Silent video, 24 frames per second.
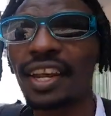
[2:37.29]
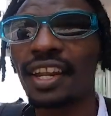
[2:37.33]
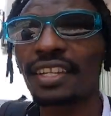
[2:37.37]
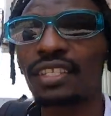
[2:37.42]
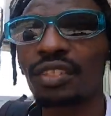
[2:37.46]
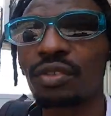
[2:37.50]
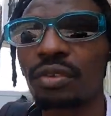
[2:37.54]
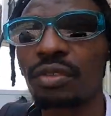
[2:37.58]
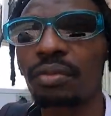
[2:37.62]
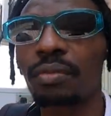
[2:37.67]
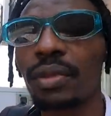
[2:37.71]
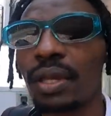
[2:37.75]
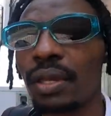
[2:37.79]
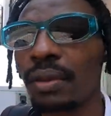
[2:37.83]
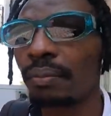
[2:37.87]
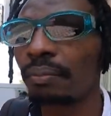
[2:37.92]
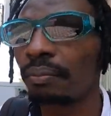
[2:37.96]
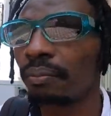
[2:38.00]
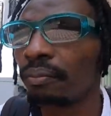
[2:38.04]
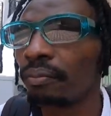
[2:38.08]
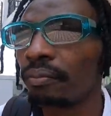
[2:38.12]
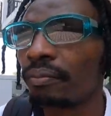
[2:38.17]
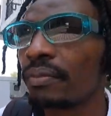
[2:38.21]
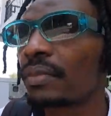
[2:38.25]
nice with me
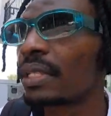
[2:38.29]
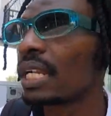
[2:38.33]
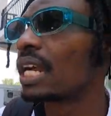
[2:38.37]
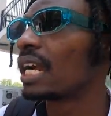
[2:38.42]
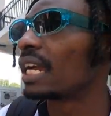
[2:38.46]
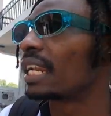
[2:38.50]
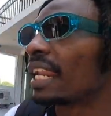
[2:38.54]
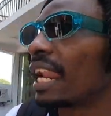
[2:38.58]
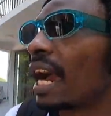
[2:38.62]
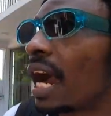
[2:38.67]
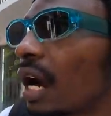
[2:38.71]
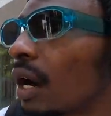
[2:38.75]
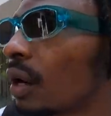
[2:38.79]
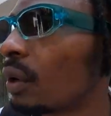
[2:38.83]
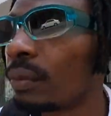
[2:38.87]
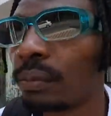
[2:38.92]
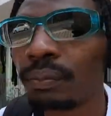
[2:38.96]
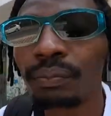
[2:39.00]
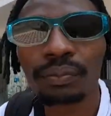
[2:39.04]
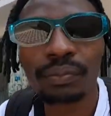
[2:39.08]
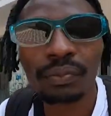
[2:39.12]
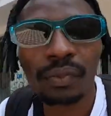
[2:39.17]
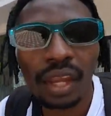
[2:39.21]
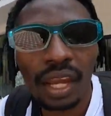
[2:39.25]
now
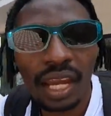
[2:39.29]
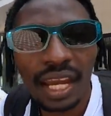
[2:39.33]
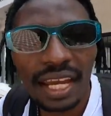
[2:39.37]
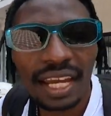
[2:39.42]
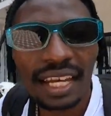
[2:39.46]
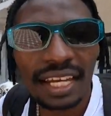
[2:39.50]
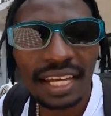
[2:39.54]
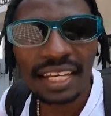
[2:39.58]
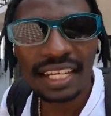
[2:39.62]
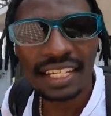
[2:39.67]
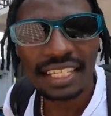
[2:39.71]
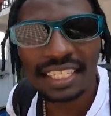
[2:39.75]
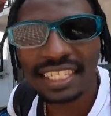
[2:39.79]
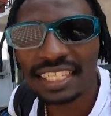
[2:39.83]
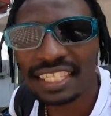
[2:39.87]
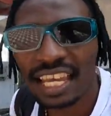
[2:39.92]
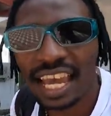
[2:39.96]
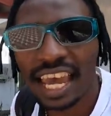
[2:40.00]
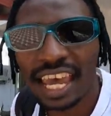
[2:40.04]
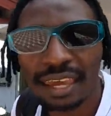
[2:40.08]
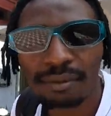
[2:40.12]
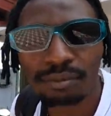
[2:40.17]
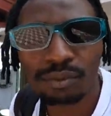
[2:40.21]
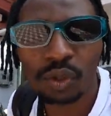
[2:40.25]

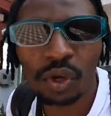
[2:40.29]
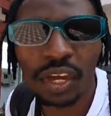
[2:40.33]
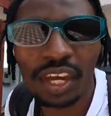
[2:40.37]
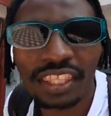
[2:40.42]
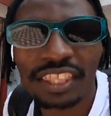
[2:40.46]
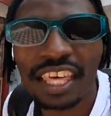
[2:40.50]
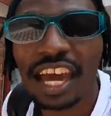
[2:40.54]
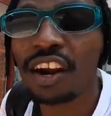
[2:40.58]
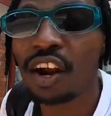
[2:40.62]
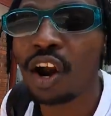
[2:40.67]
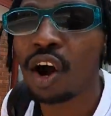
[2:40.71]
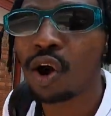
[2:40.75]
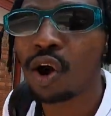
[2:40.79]
time to hit the